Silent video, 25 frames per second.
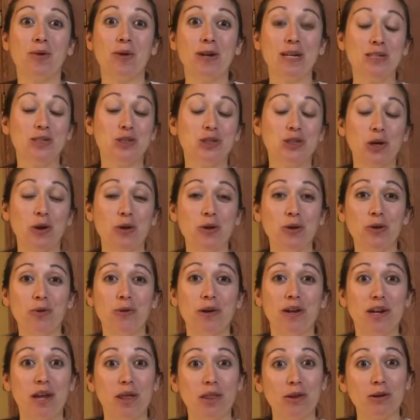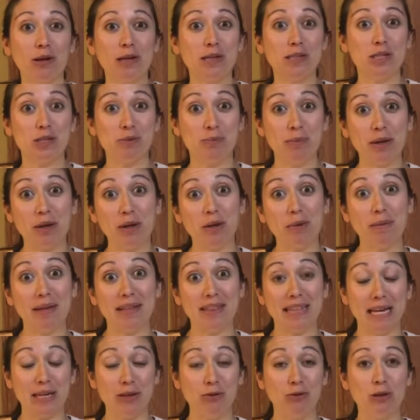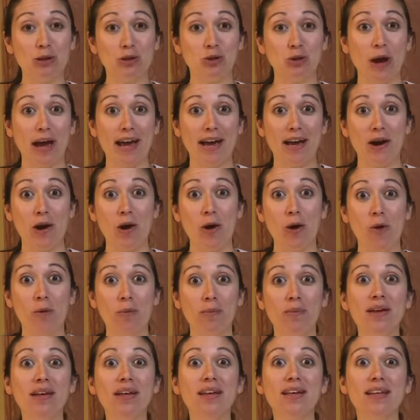going to show you another experiment that you can try at home